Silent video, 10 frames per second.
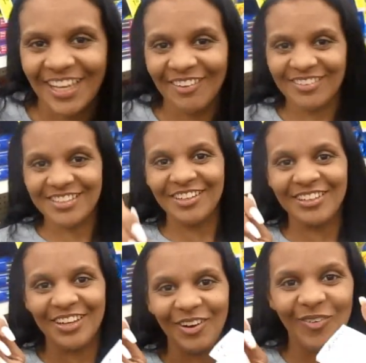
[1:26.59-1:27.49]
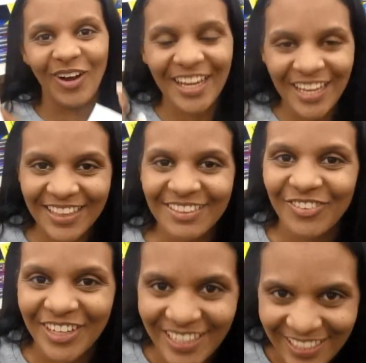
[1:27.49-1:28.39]
I will tell y'all why at the
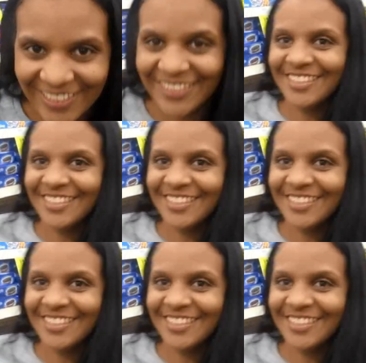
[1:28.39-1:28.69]
very end.